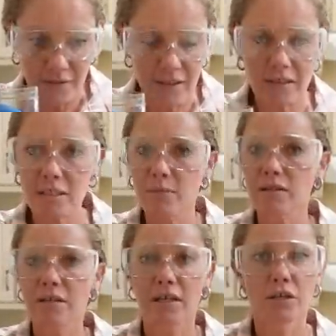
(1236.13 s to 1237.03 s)
it
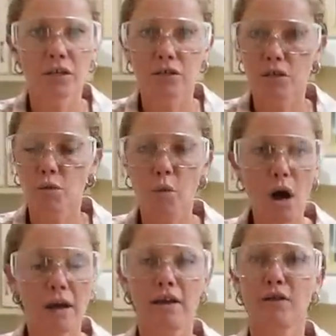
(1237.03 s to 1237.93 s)
smells like you're just
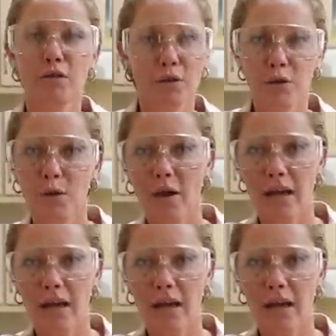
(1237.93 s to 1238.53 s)
walking through